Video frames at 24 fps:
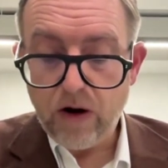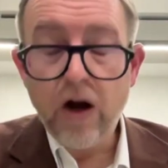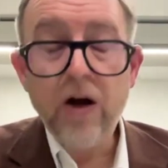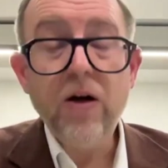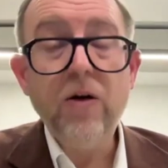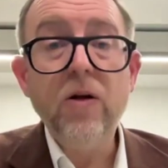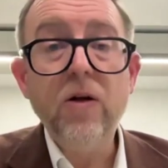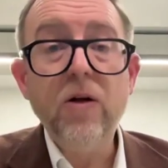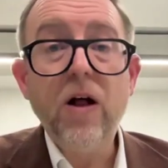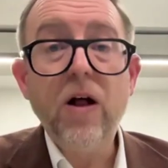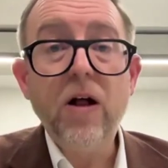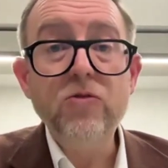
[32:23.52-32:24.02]

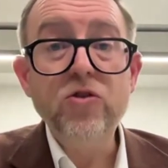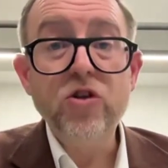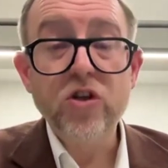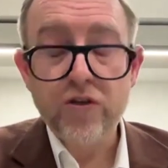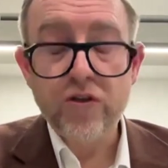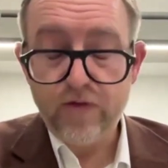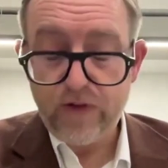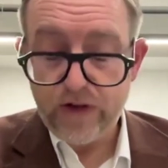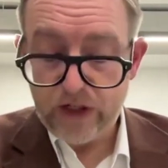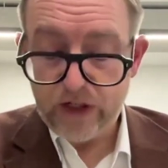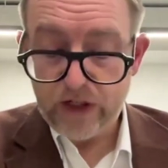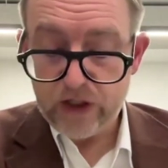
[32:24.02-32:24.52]
I'll
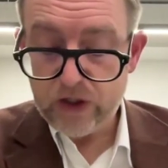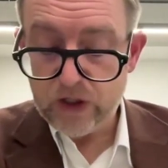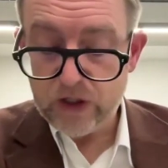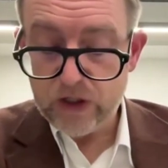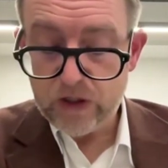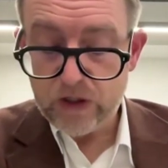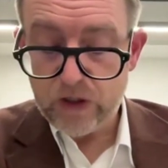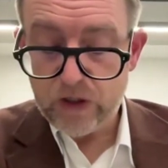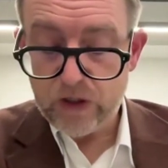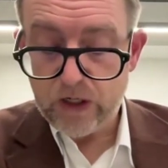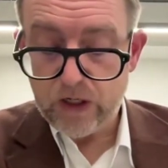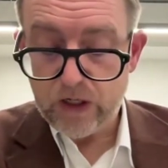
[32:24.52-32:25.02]
just finish
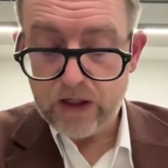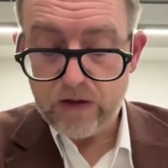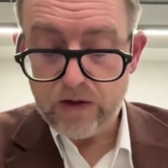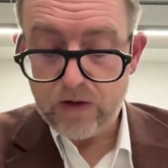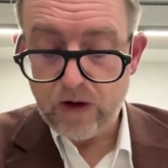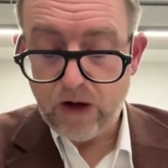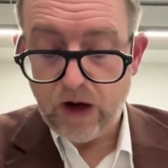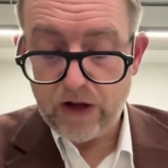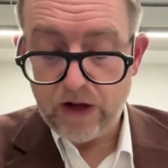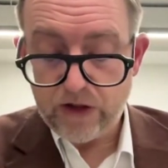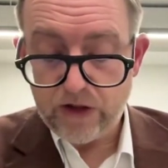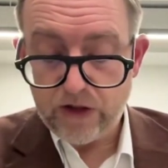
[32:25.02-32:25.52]
that
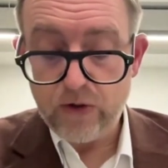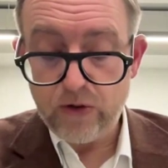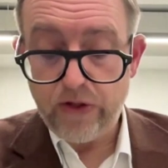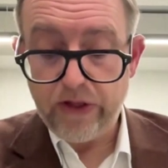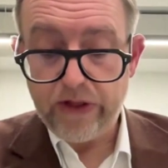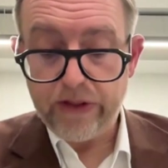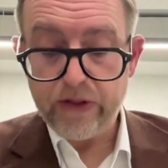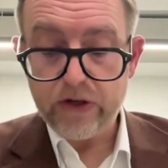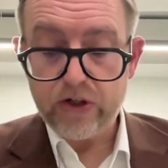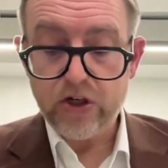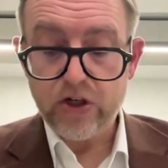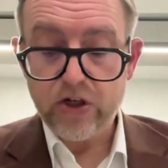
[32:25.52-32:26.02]
I do
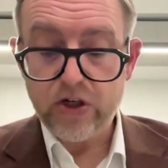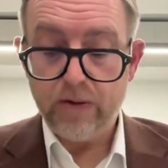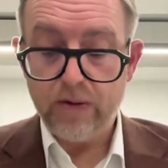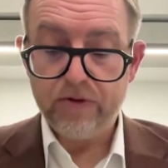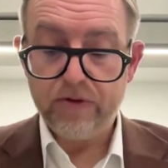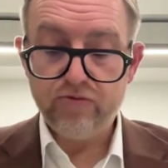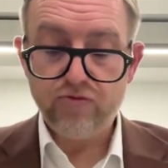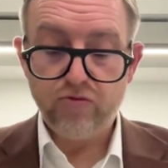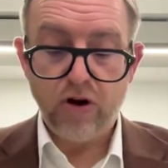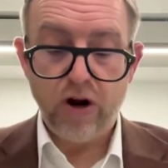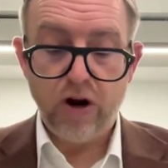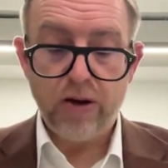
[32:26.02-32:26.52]
think the time
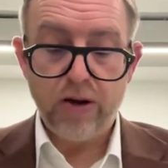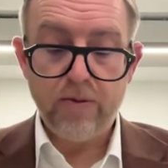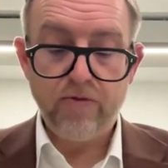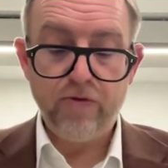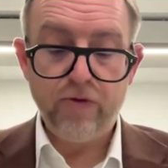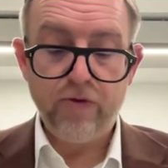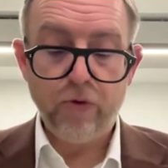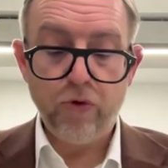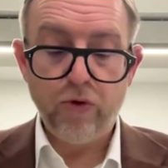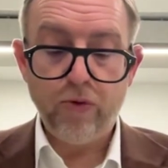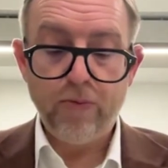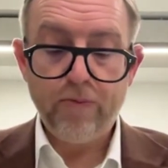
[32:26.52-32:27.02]
is right
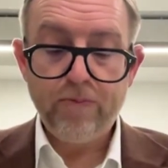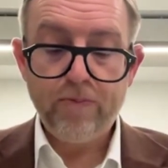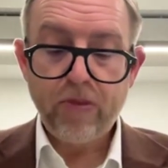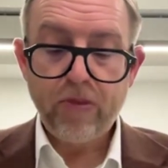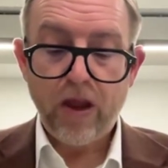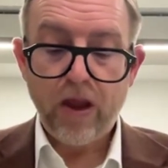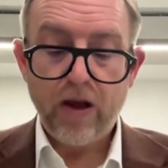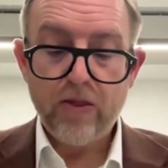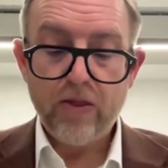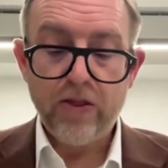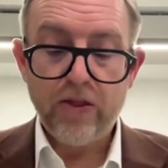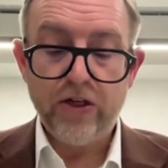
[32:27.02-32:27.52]
for
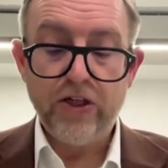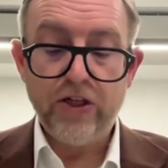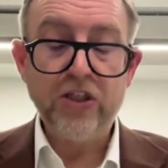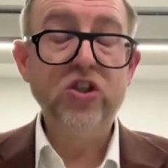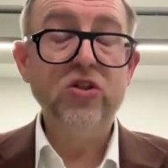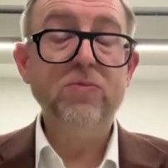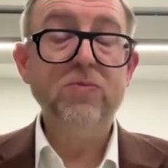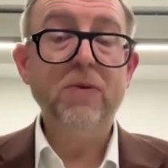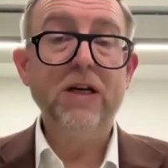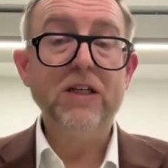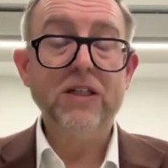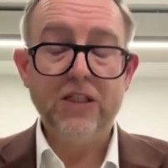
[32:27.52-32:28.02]
the
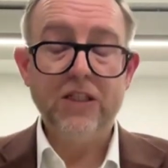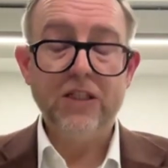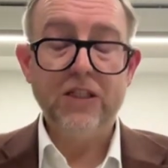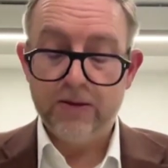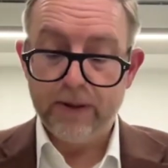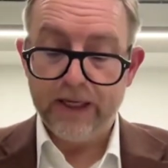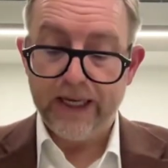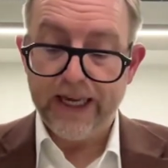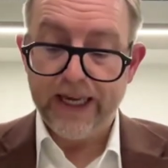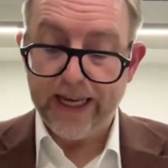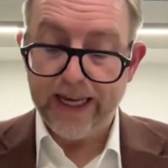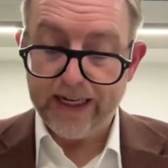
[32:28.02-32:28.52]
digital humanities to
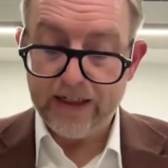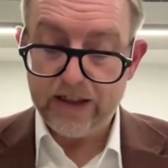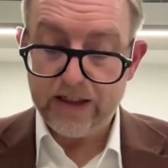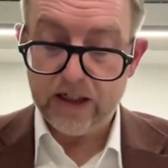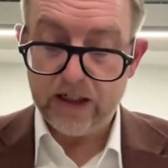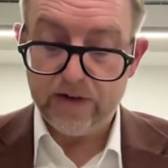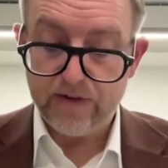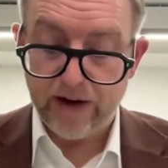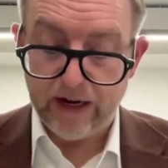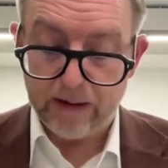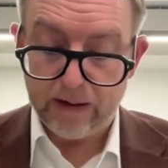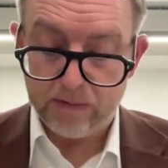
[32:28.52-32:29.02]
begin to
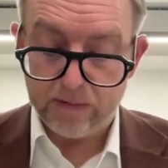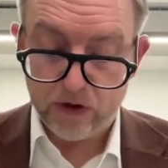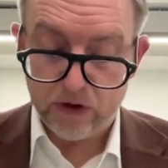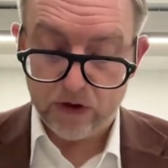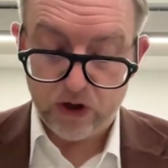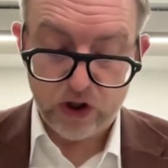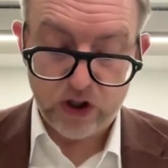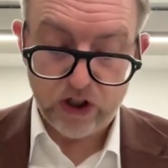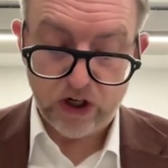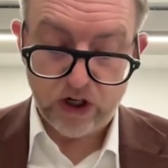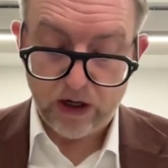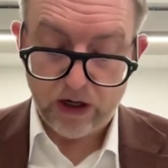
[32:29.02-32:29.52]
develop
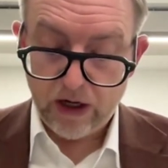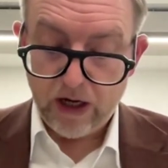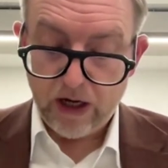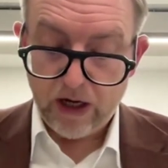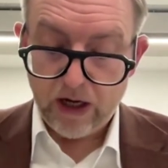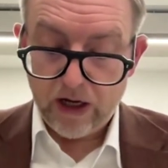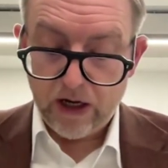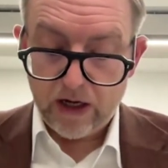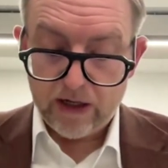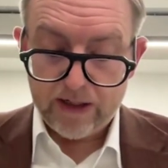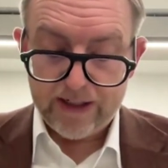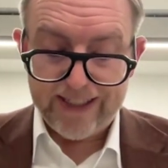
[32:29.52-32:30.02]
such a
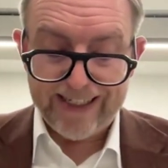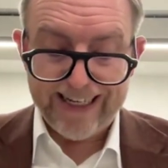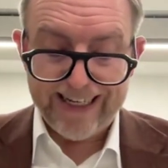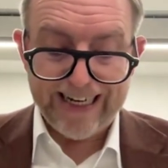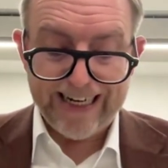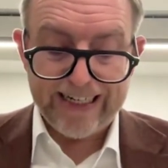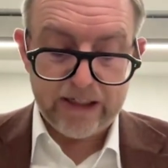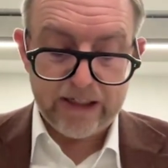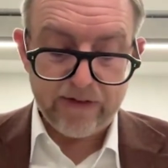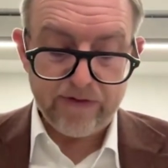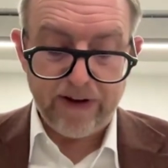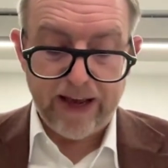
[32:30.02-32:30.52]

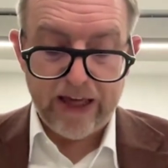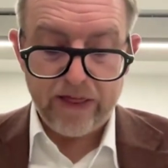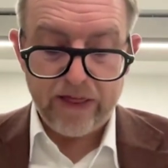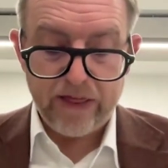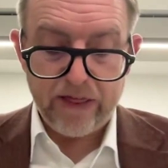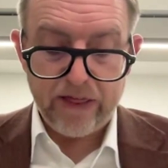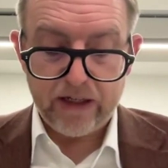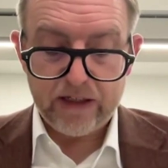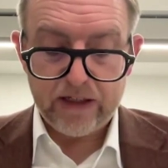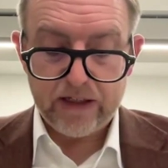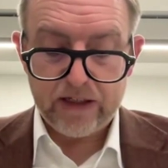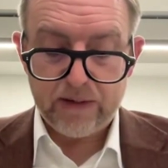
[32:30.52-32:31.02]
set of
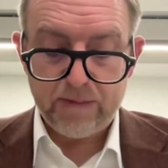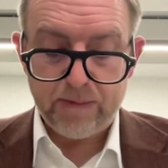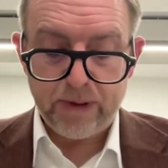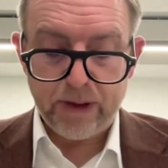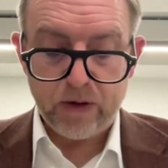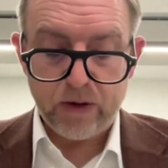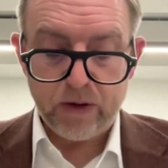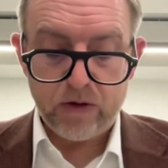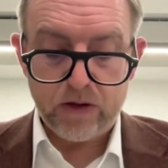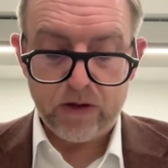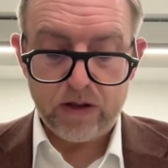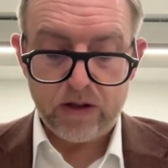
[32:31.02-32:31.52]
ethics to
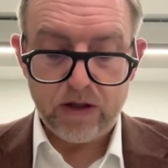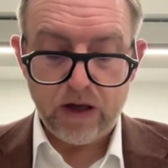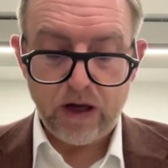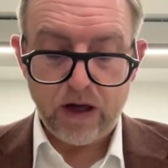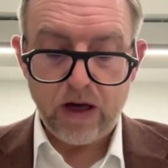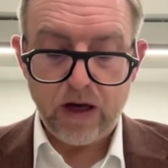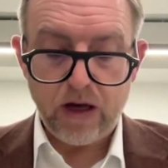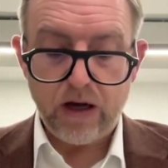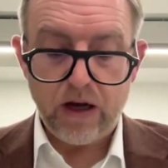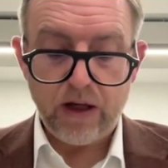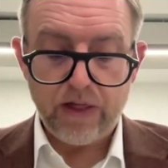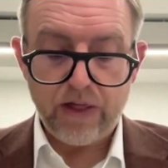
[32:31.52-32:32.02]
build,
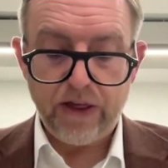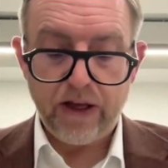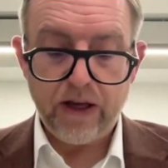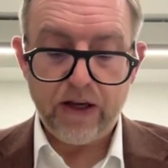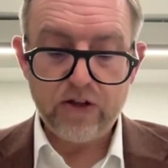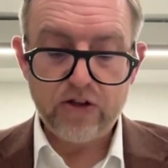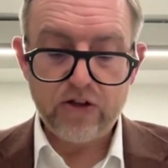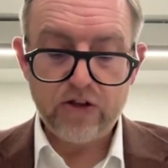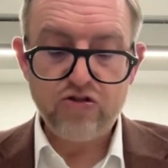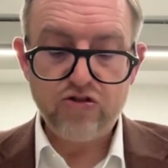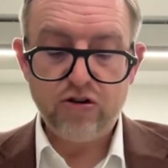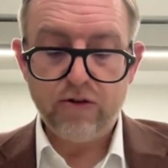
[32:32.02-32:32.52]
I think,
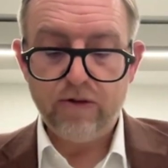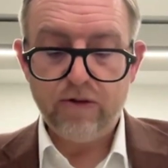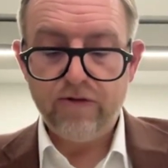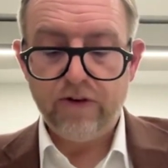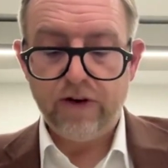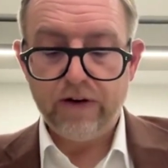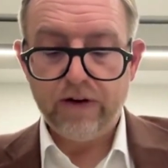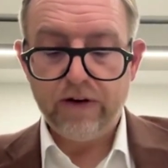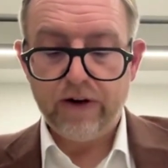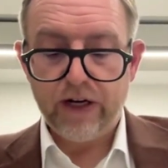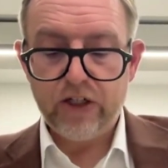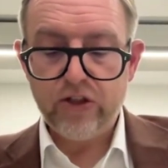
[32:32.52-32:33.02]
a strong
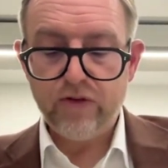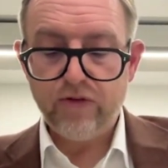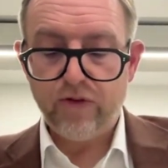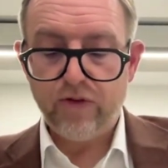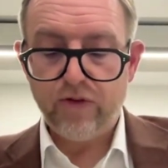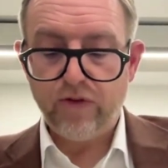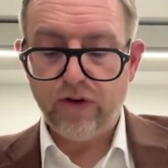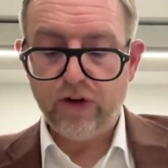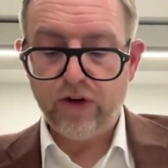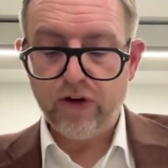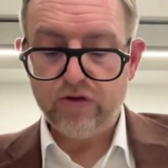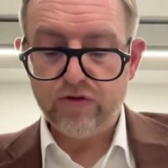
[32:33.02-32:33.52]
foundation
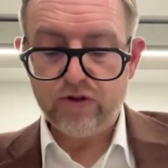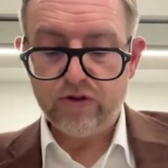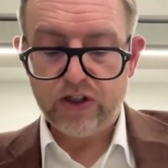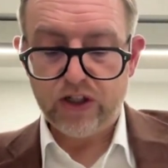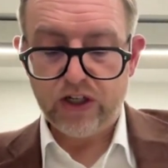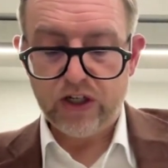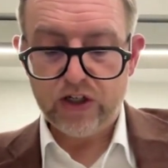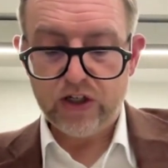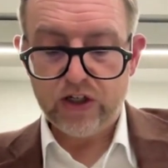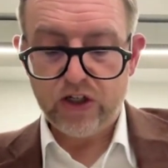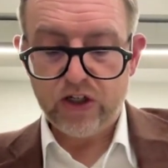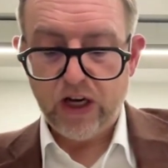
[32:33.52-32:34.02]
for future
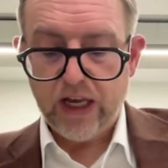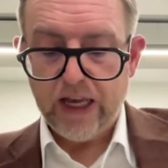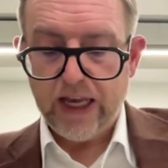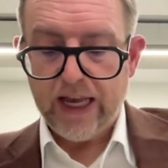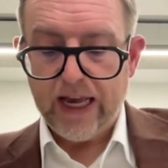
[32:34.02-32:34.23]
research,